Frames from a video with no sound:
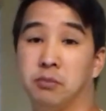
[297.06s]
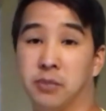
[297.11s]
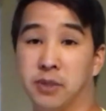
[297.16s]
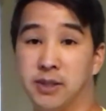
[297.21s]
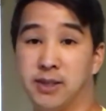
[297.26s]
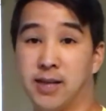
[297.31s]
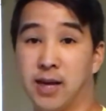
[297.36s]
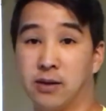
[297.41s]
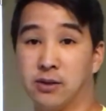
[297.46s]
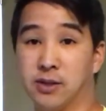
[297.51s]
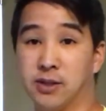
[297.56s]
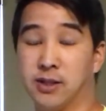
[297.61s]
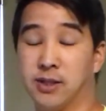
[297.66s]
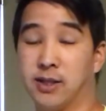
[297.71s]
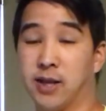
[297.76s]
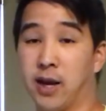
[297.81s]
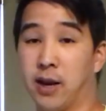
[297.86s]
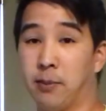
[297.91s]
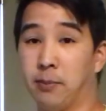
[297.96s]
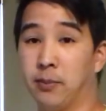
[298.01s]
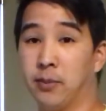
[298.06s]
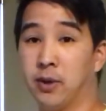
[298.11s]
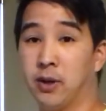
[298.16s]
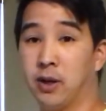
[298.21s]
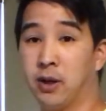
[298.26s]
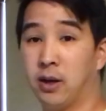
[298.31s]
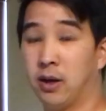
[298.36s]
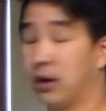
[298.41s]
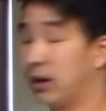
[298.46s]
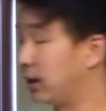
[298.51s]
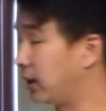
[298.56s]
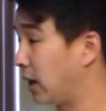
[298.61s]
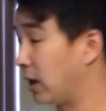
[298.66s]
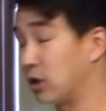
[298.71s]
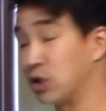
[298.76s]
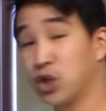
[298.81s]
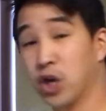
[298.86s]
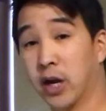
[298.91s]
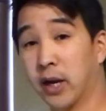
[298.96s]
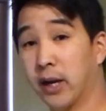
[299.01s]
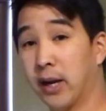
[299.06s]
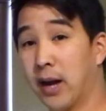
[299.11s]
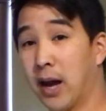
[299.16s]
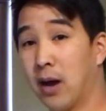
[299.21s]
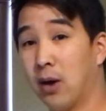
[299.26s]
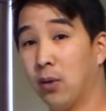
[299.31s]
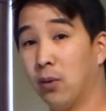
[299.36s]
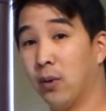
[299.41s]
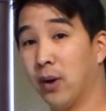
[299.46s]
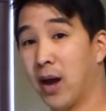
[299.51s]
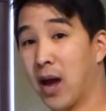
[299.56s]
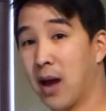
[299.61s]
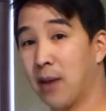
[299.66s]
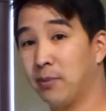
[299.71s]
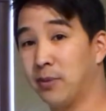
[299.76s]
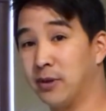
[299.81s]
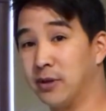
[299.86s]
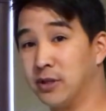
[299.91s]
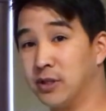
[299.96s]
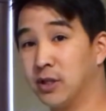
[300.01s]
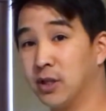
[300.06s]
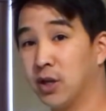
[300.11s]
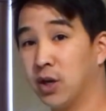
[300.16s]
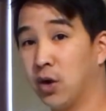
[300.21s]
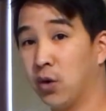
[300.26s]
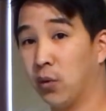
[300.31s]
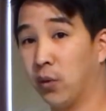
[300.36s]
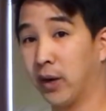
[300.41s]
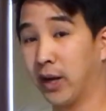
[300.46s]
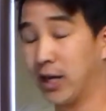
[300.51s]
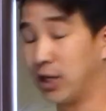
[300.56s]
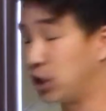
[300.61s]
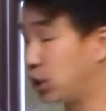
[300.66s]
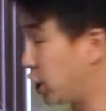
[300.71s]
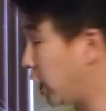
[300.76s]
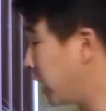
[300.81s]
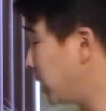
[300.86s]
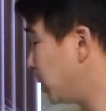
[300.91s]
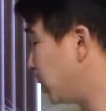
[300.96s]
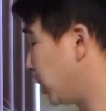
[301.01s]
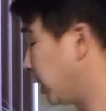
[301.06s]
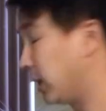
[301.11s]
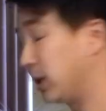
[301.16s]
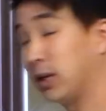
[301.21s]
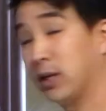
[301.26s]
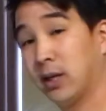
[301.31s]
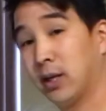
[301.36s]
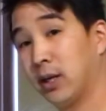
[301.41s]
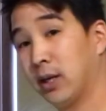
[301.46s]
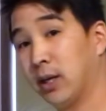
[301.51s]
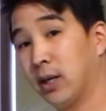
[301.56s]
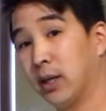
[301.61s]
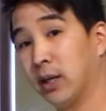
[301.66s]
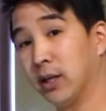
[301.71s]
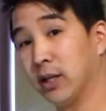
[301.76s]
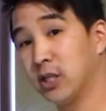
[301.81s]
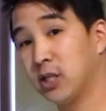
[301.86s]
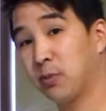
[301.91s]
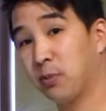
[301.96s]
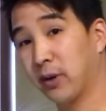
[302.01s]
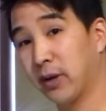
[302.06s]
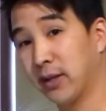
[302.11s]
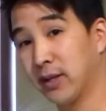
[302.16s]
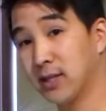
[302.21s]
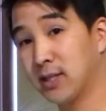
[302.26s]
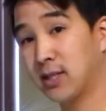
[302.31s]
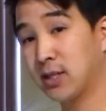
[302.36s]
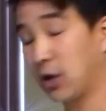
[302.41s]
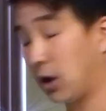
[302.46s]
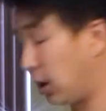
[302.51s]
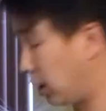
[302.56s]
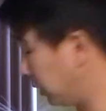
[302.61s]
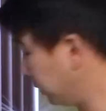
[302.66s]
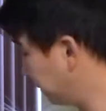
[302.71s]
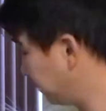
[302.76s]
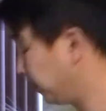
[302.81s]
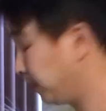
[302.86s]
it sounds the same. Now check it out what happens when I change it. Let's play this song